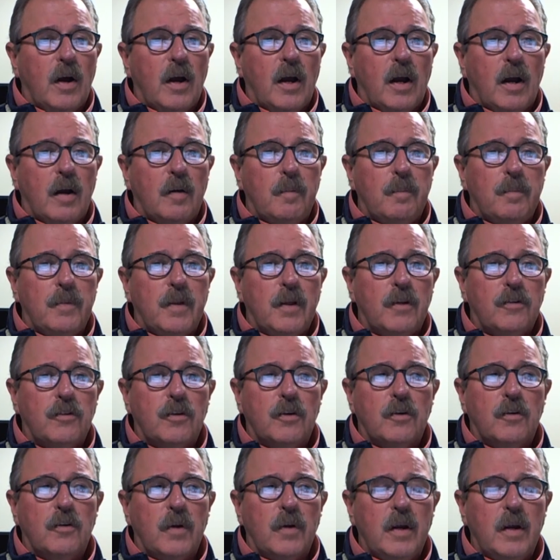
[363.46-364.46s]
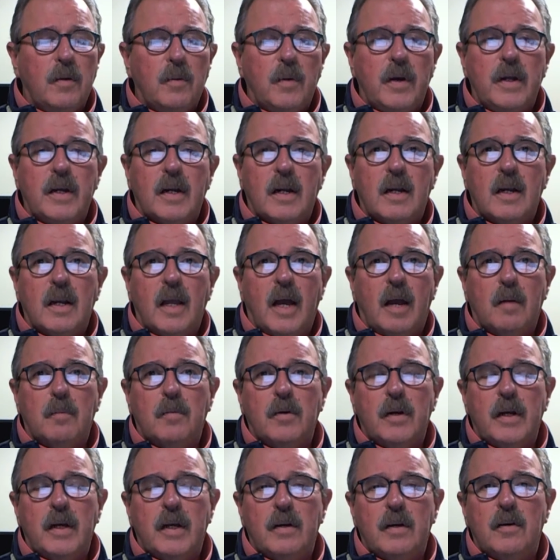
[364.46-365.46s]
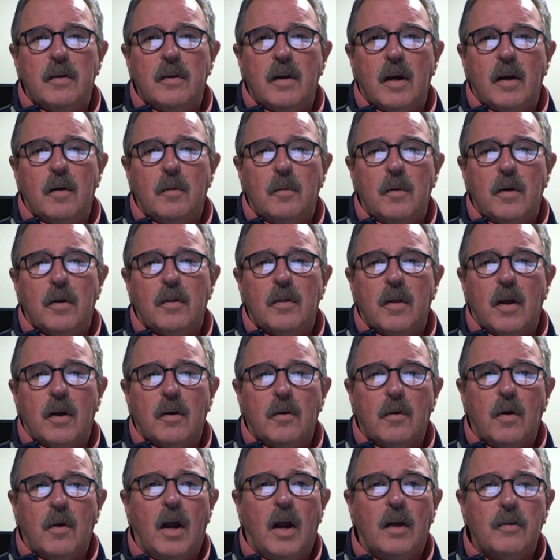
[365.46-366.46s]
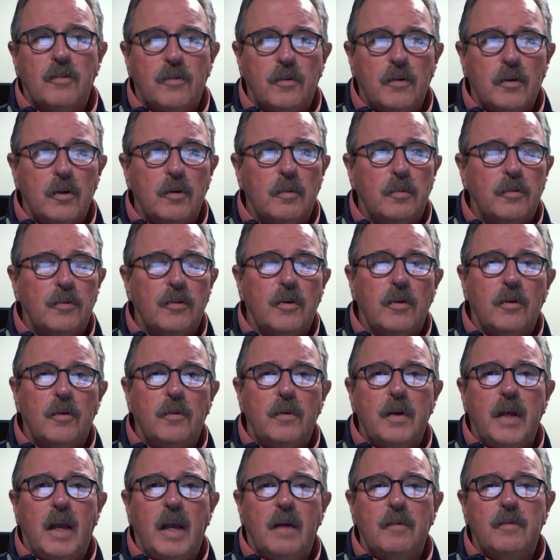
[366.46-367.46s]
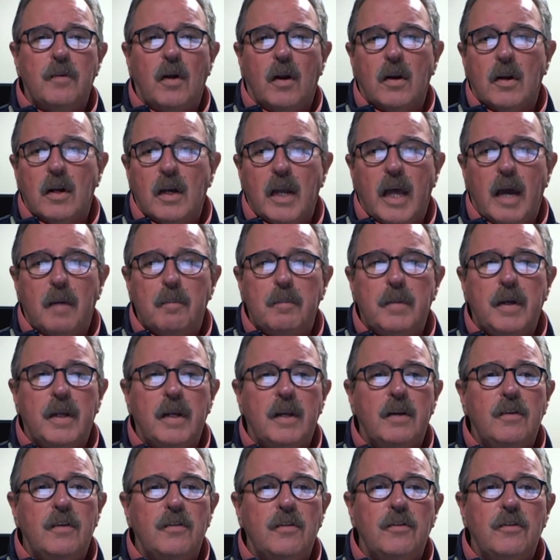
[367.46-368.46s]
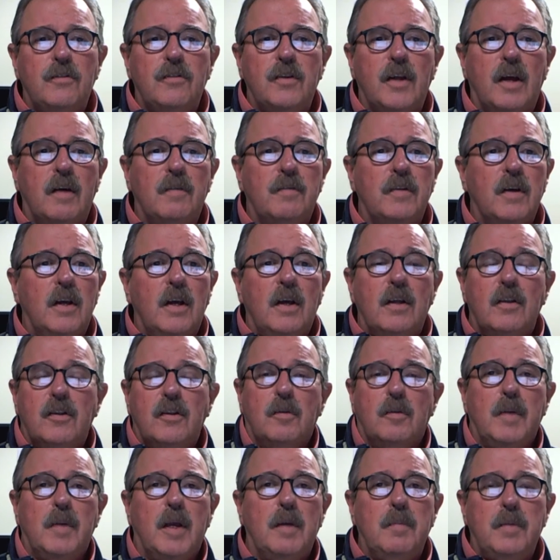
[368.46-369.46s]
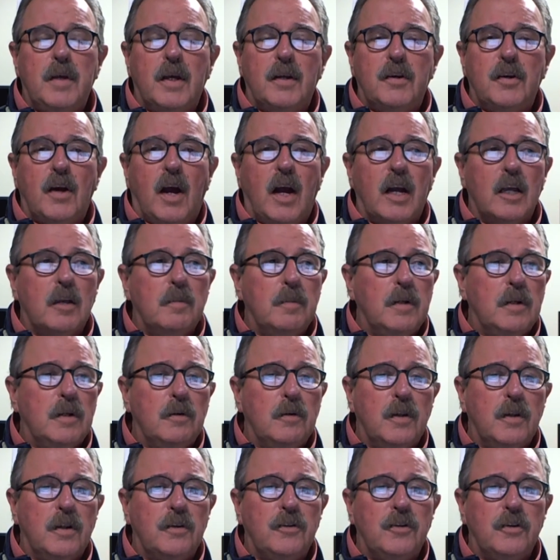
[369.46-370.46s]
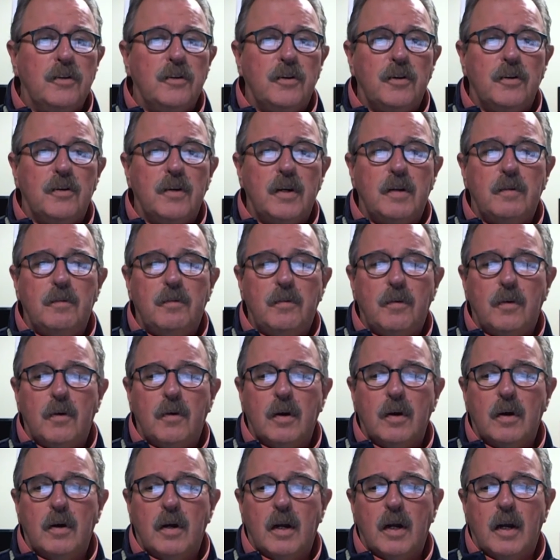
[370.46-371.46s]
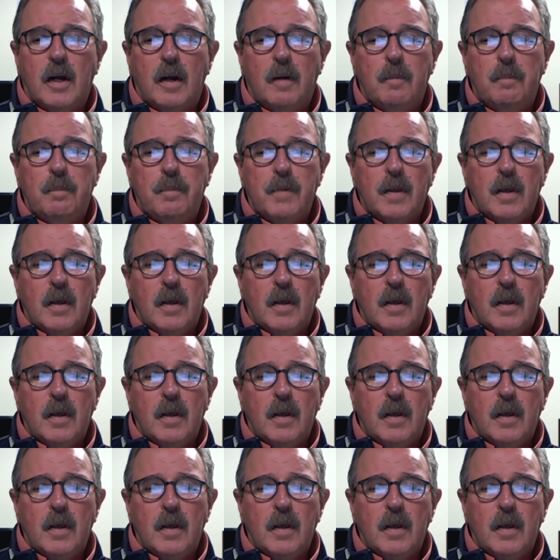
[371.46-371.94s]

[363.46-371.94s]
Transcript: um, it's a great way to collaborate uh, with across groups. So we have our cloud meetings and stuff. There may be a document that you're doing for um,